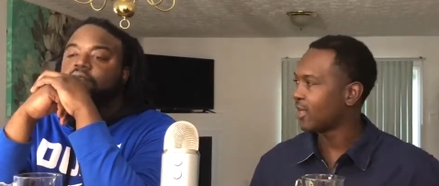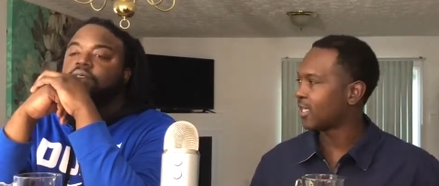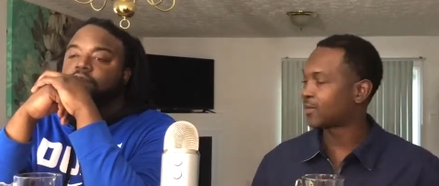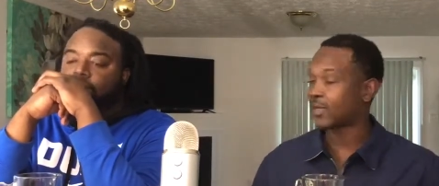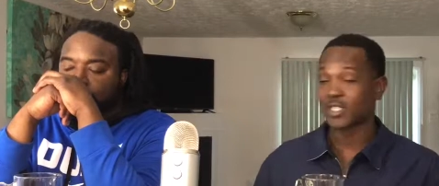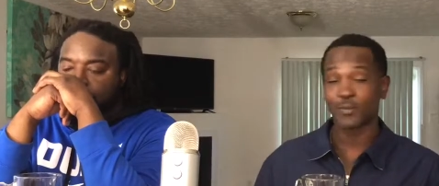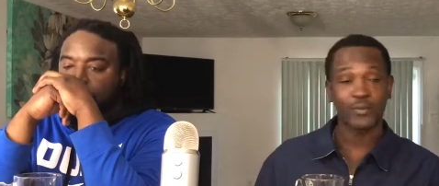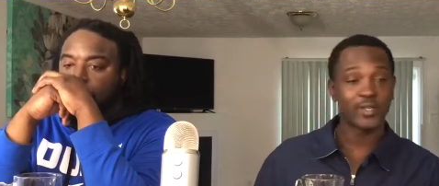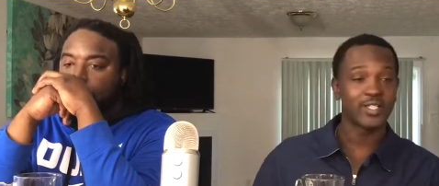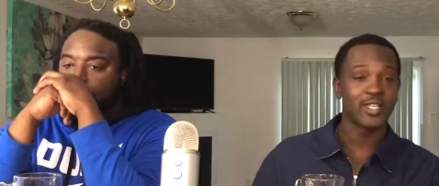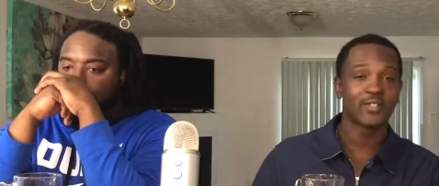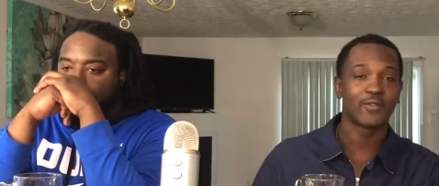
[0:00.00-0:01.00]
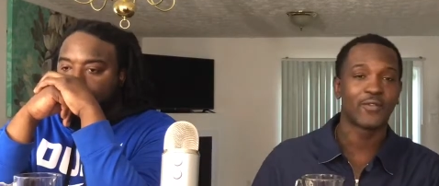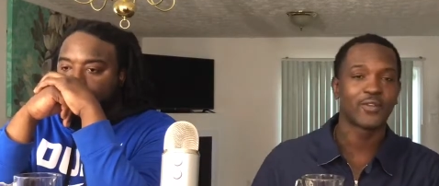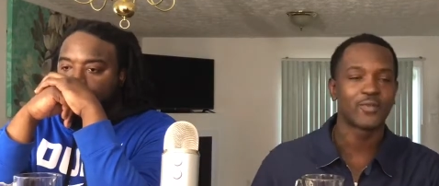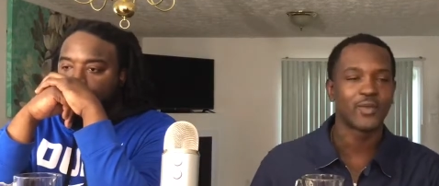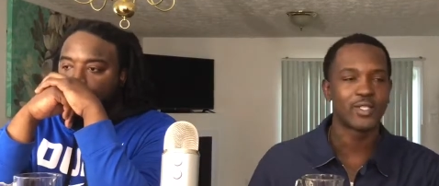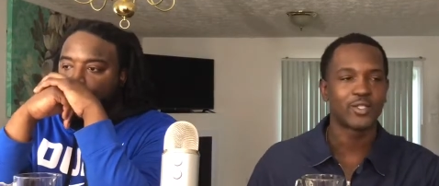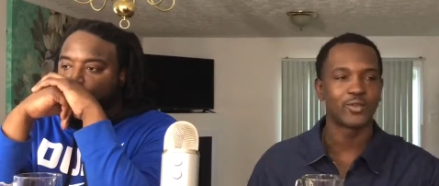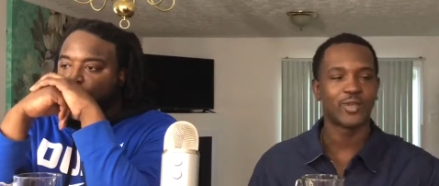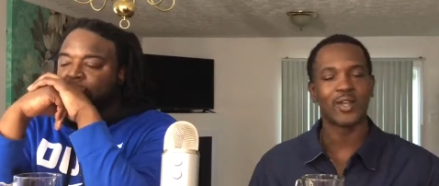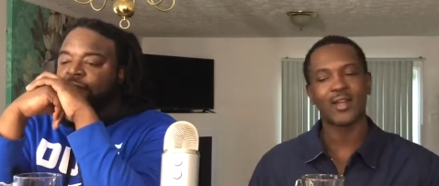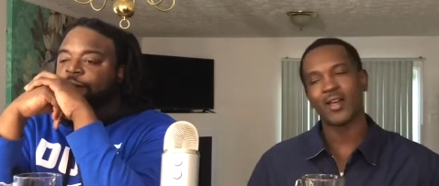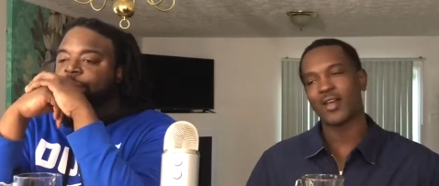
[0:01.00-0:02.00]
Speaker 1: especially preseason first week or two.
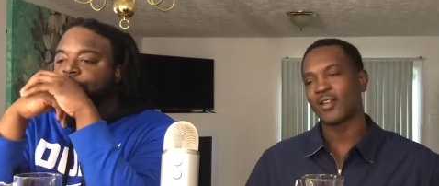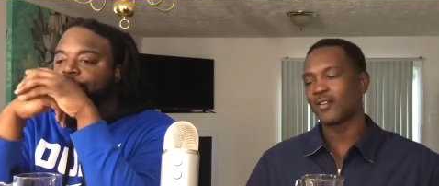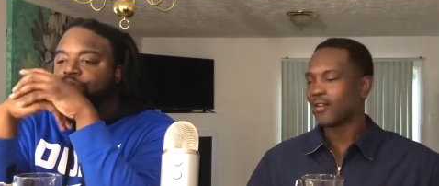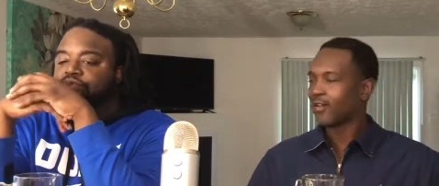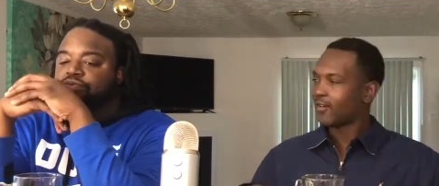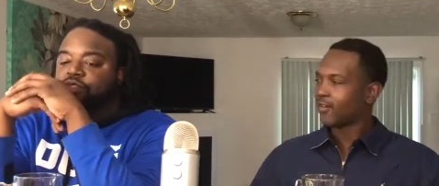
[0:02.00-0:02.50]
Then right. I kind of.